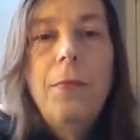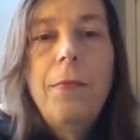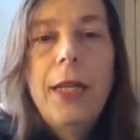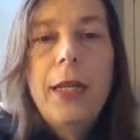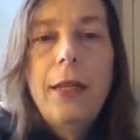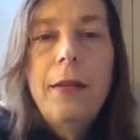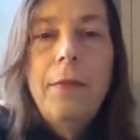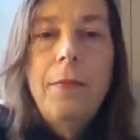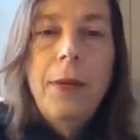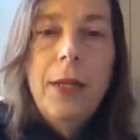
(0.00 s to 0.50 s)

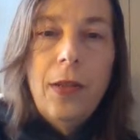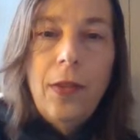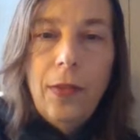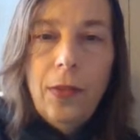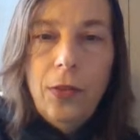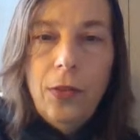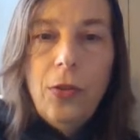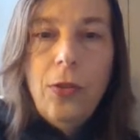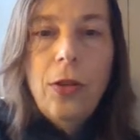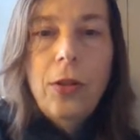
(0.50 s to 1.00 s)
but
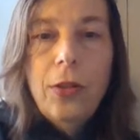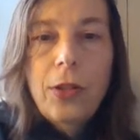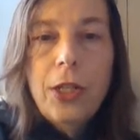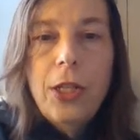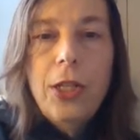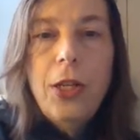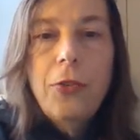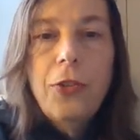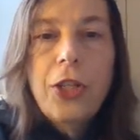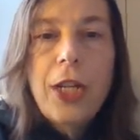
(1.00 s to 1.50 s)
look,
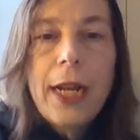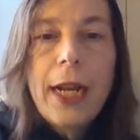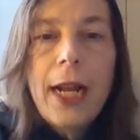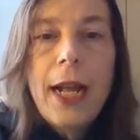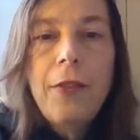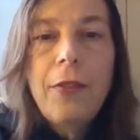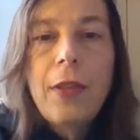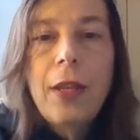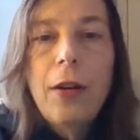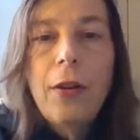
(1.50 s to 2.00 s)
check
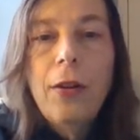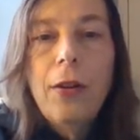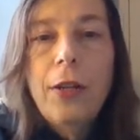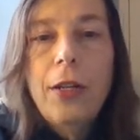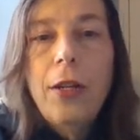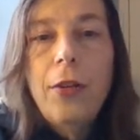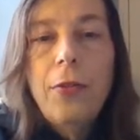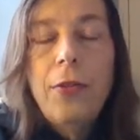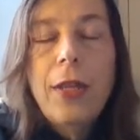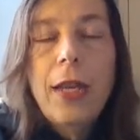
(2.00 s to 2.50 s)
out their,
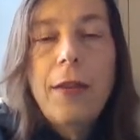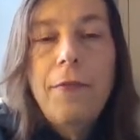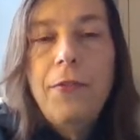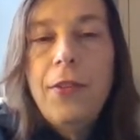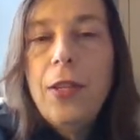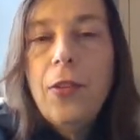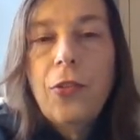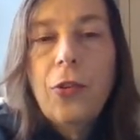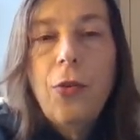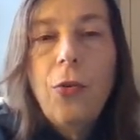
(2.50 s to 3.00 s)
they
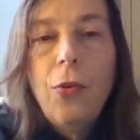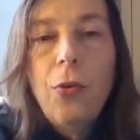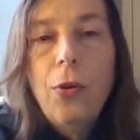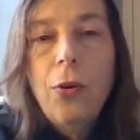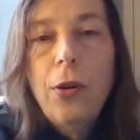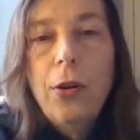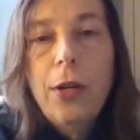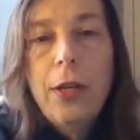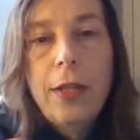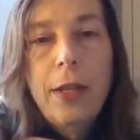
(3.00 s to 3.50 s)
have
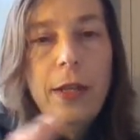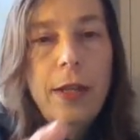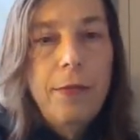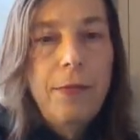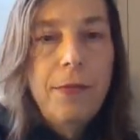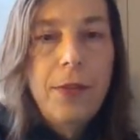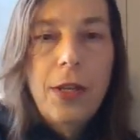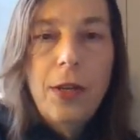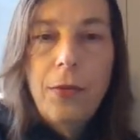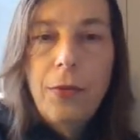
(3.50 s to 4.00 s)
Discord, they
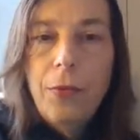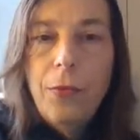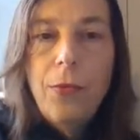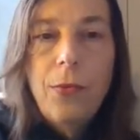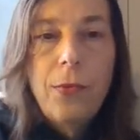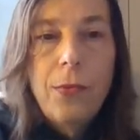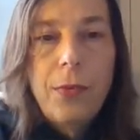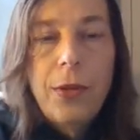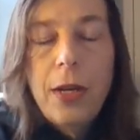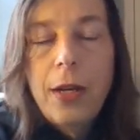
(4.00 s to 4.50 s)
have,
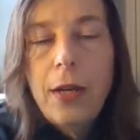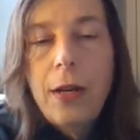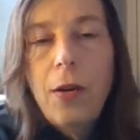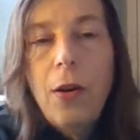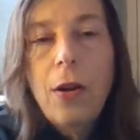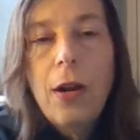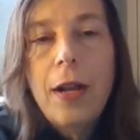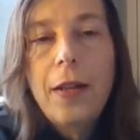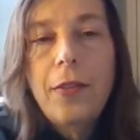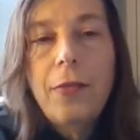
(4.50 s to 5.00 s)

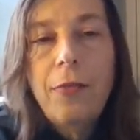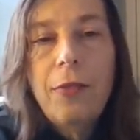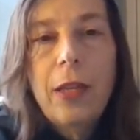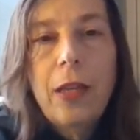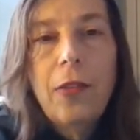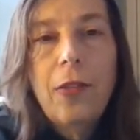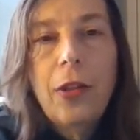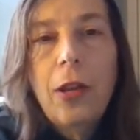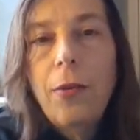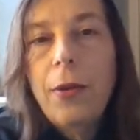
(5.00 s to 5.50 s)
all kinds of
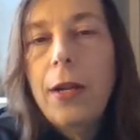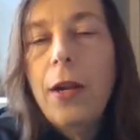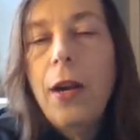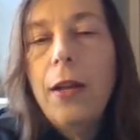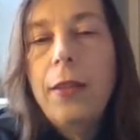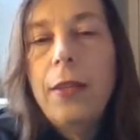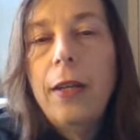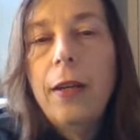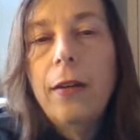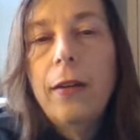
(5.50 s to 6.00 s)
things going
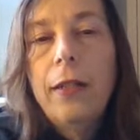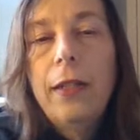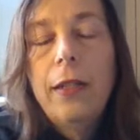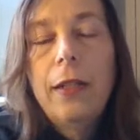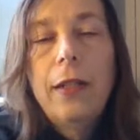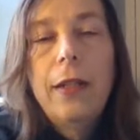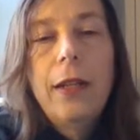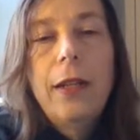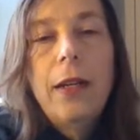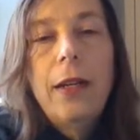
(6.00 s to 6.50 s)
on there.
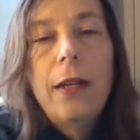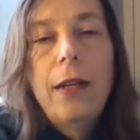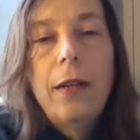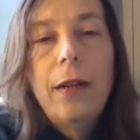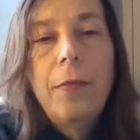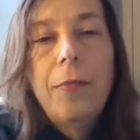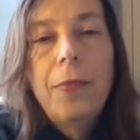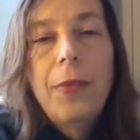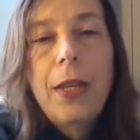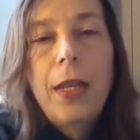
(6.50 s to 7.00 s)

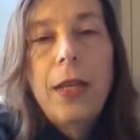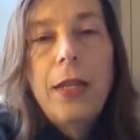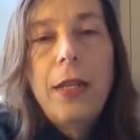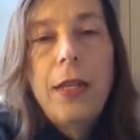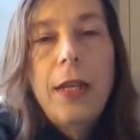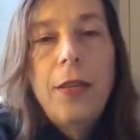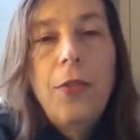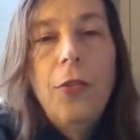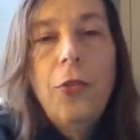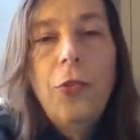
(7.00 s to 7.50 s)

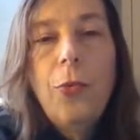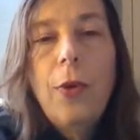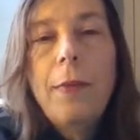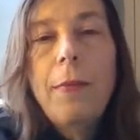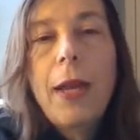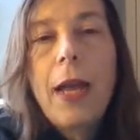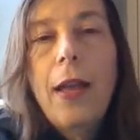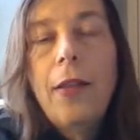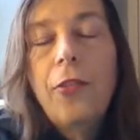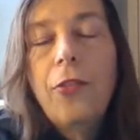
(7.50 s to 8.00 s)
And those
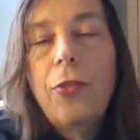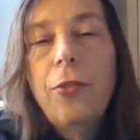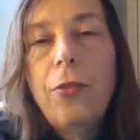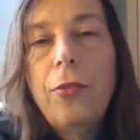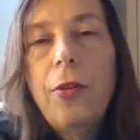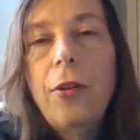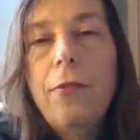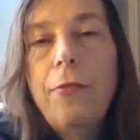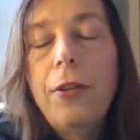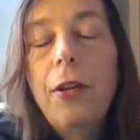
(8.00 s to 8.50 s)
webcasts
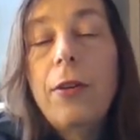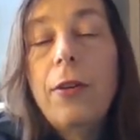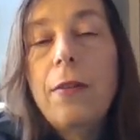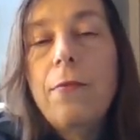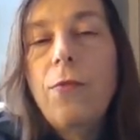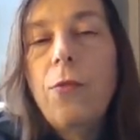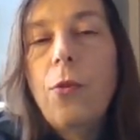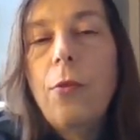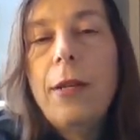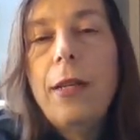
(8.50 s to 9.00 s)
are very
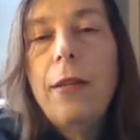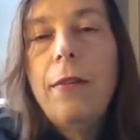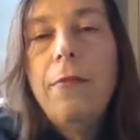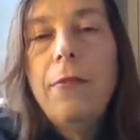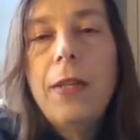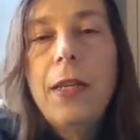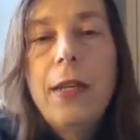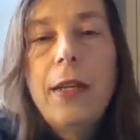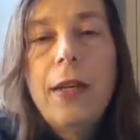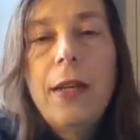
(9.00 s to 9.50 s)
informative.
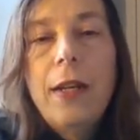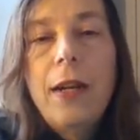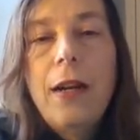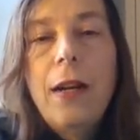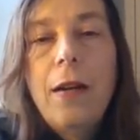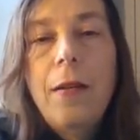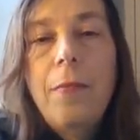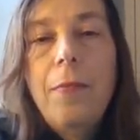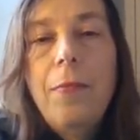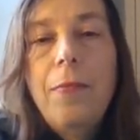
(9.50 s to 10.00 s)

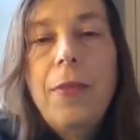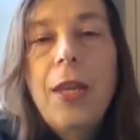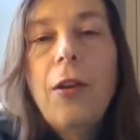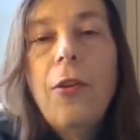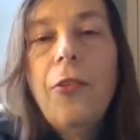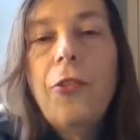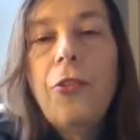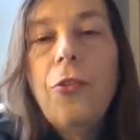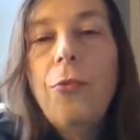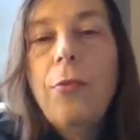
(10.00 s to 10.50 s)
They
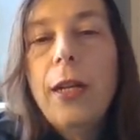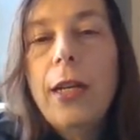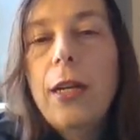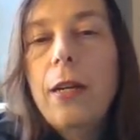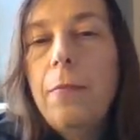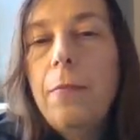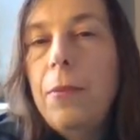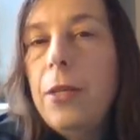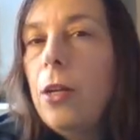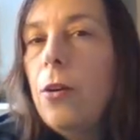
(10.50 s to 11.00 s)
also run a
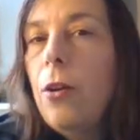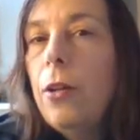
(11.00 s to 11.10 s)
company